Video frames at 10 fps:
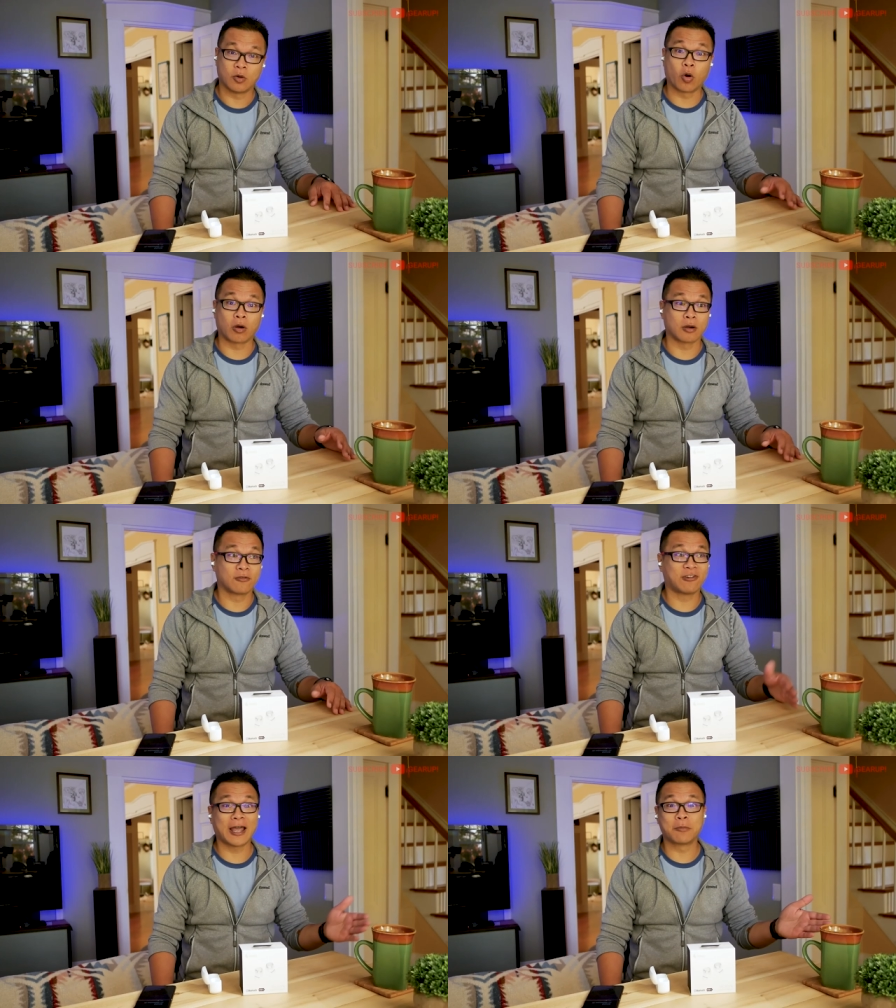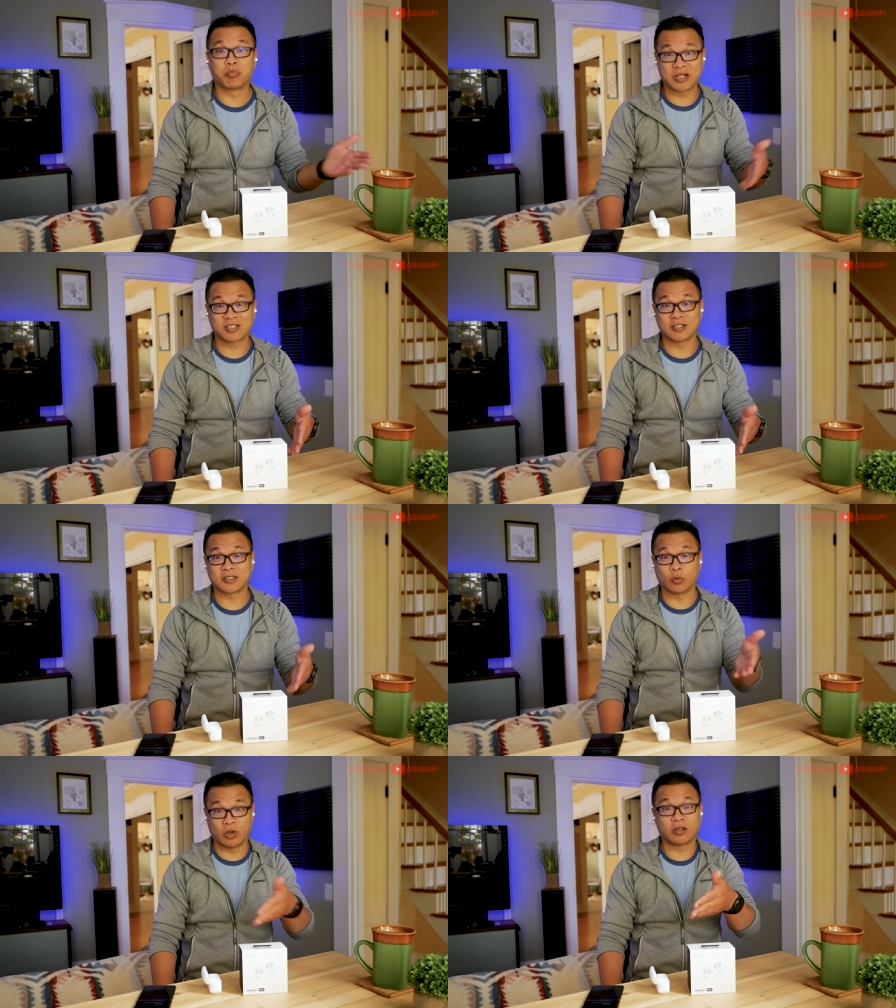or flying
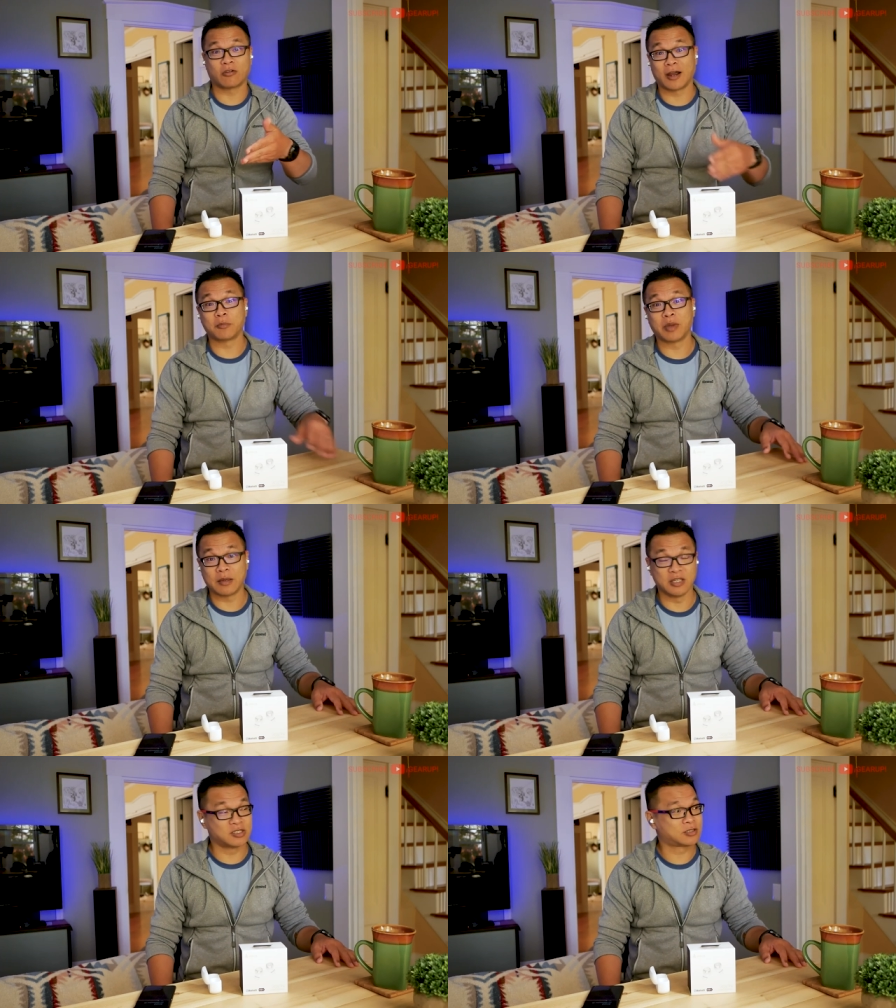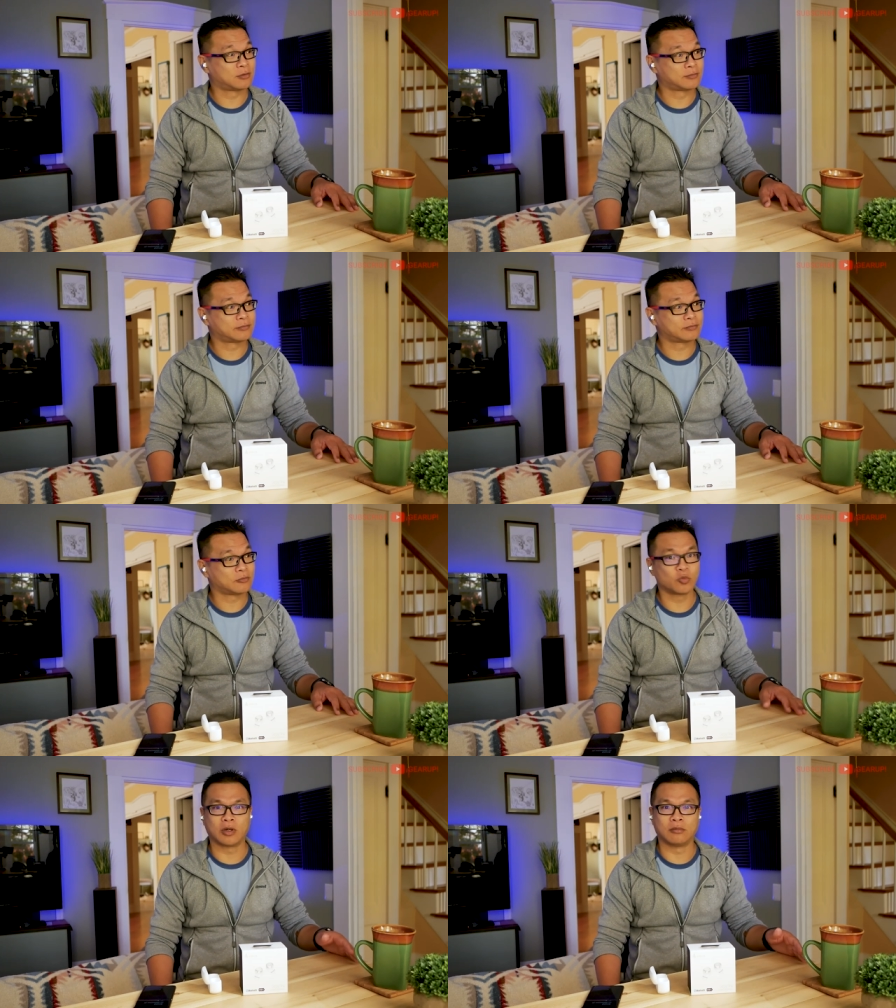buses with crying babies.
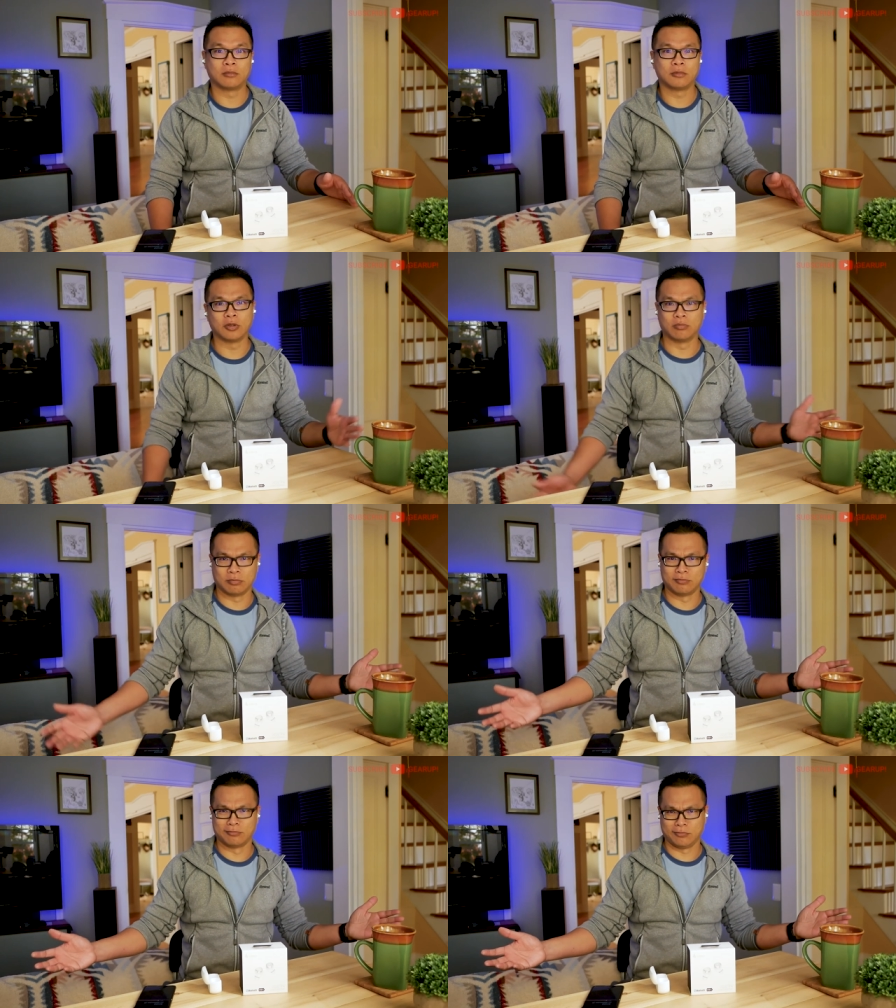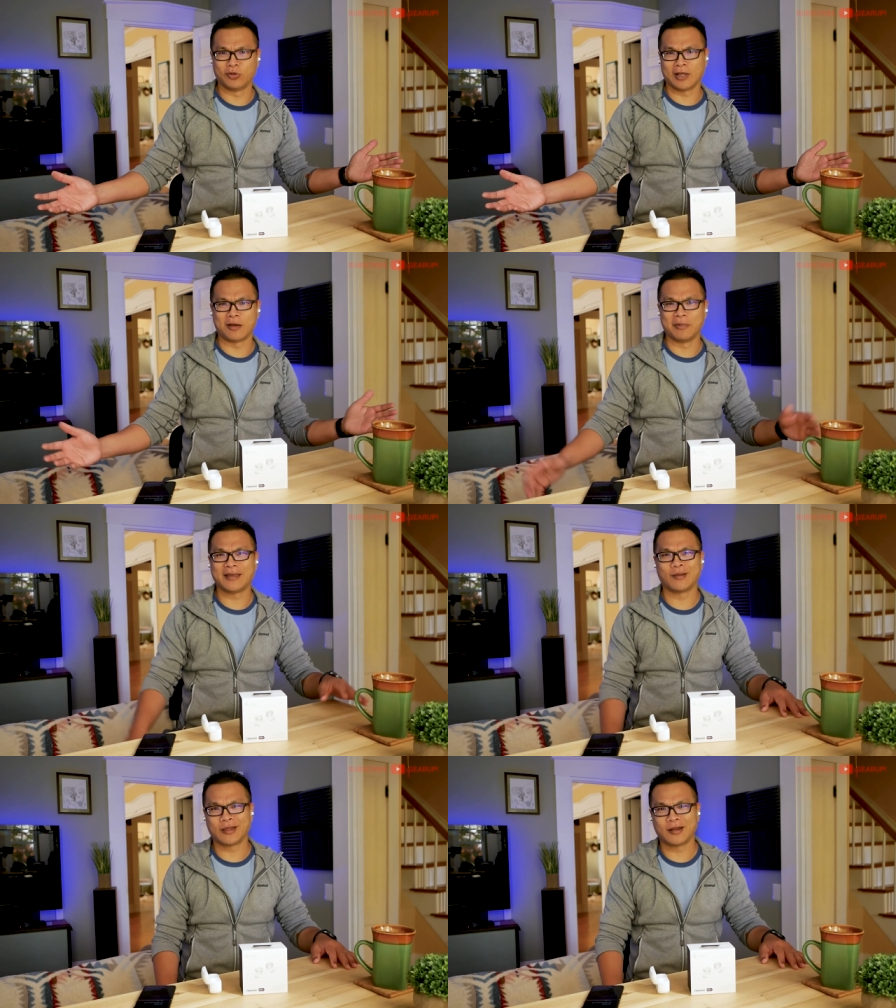What? You think I'm
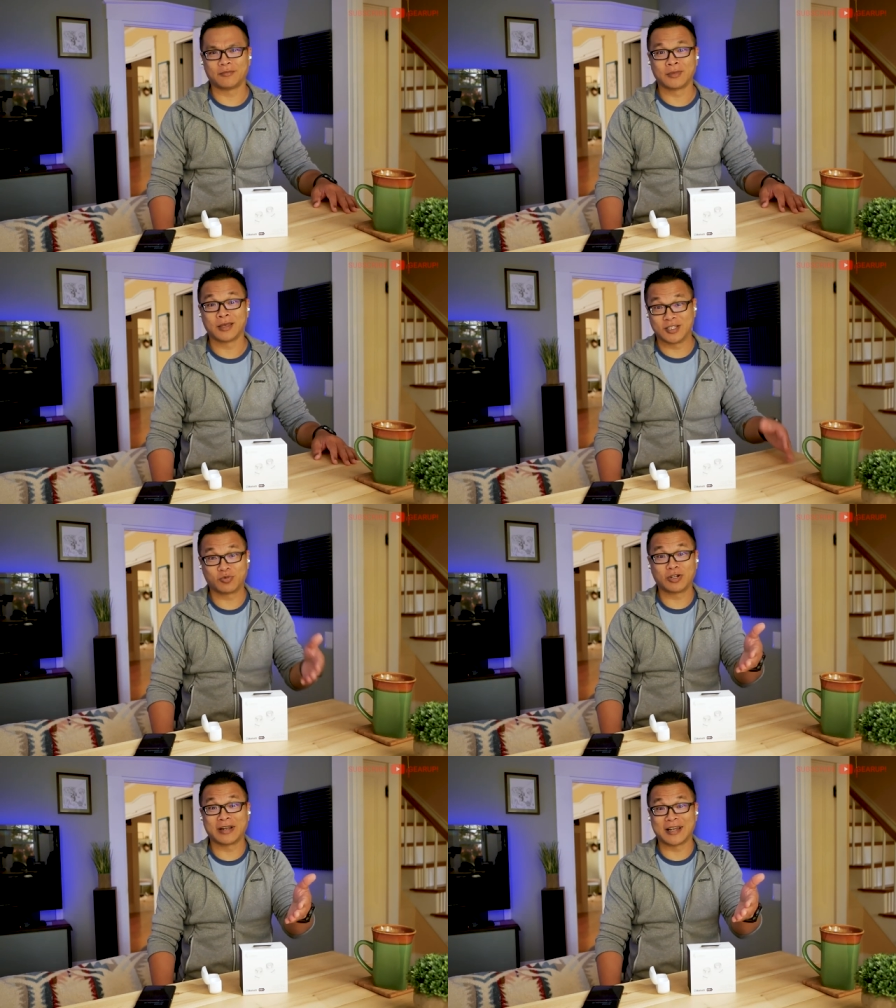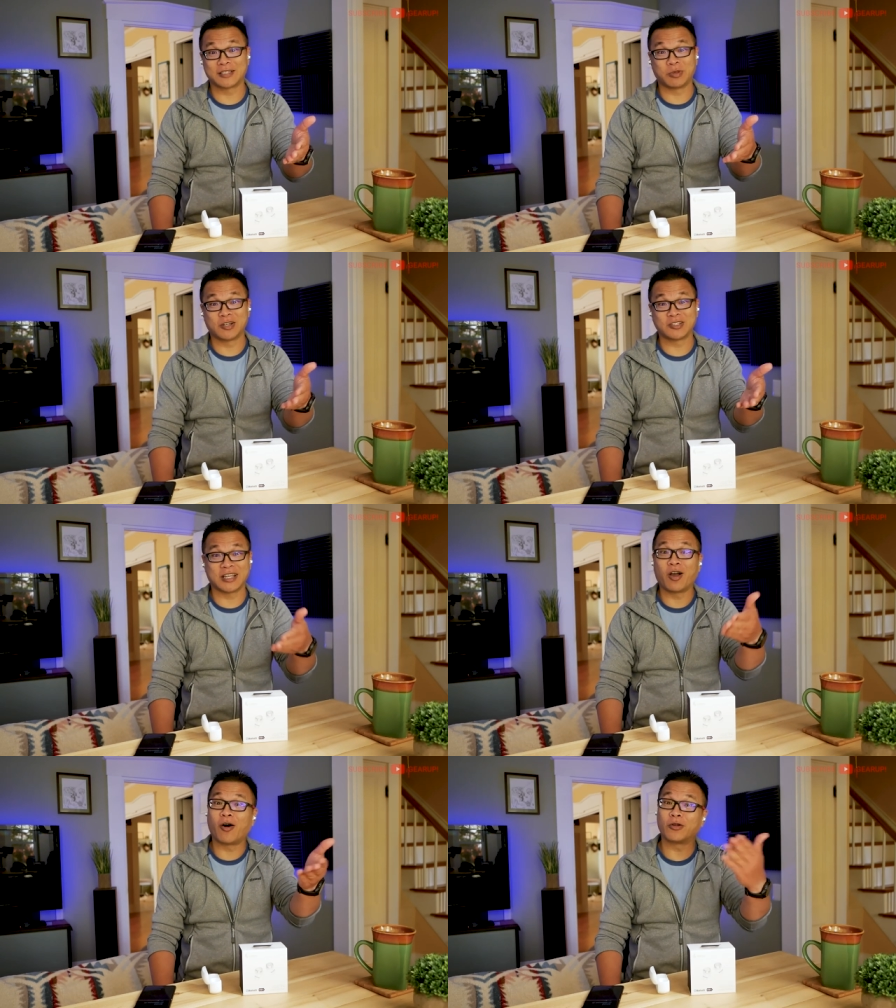making that up? It's real, guys, because they
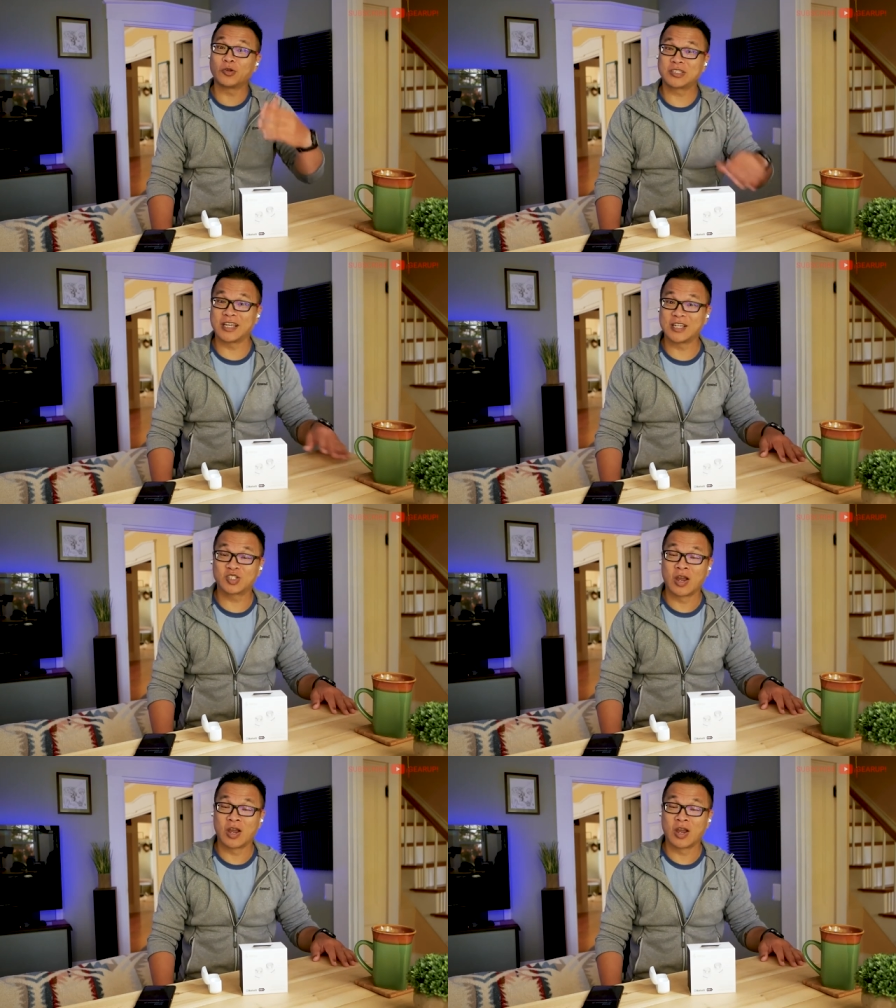call those things